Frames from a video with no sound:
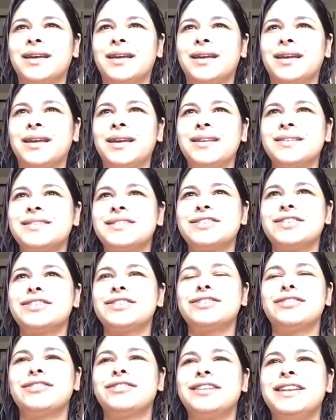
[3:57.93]
it's
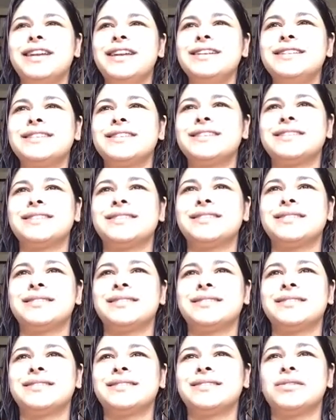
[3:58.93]
just not needed.
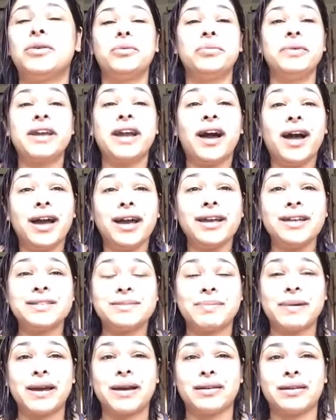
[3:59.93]
Or hide
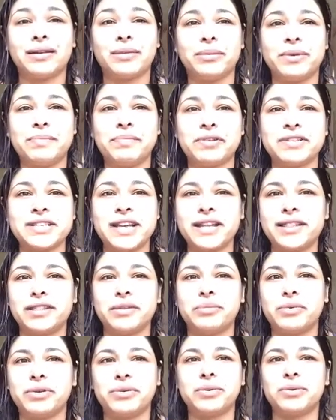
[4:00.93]
about it. We pretend
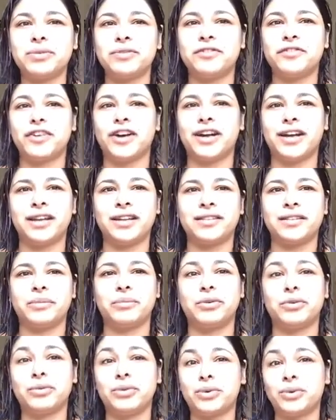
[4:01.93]
that we're all fine, that
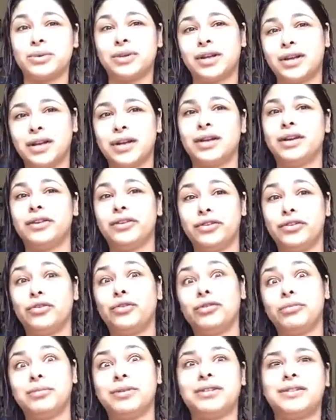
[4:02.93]
we're all
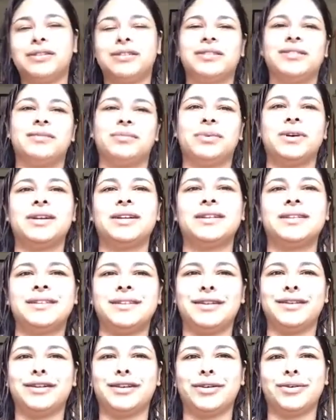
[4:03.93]
normal. Well,
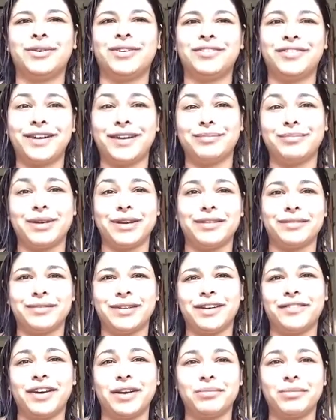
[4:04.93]
you know, I've
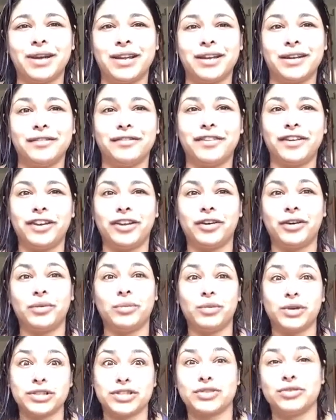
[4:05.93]
had my little video
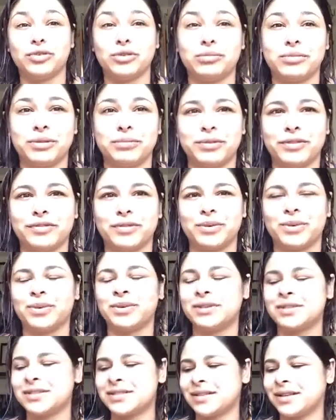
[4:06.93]
on what's normal
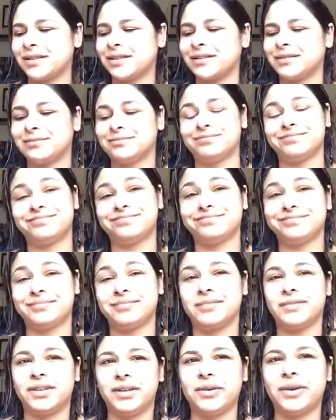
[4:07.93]
before, so
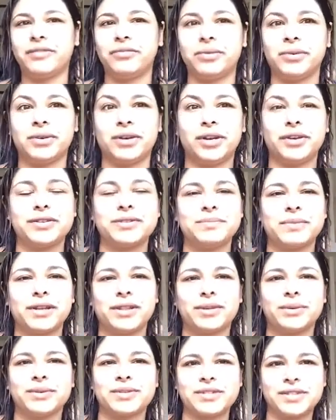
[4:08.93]
everyone knows my
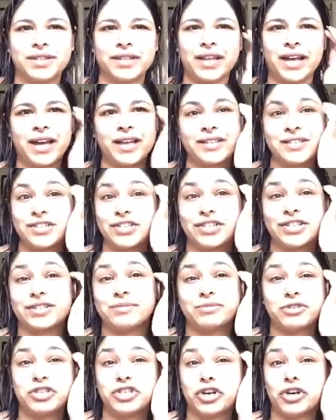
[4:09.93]
thoughts on that. It's just
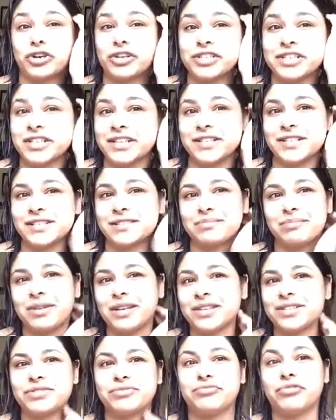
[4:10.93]
a majority. It doesn't
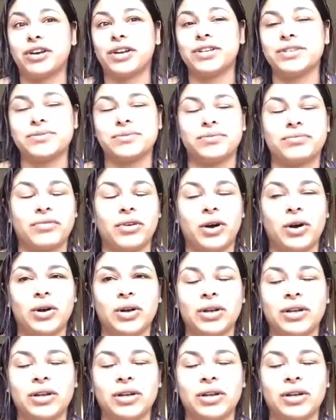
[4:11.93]
mean it's right or wrong.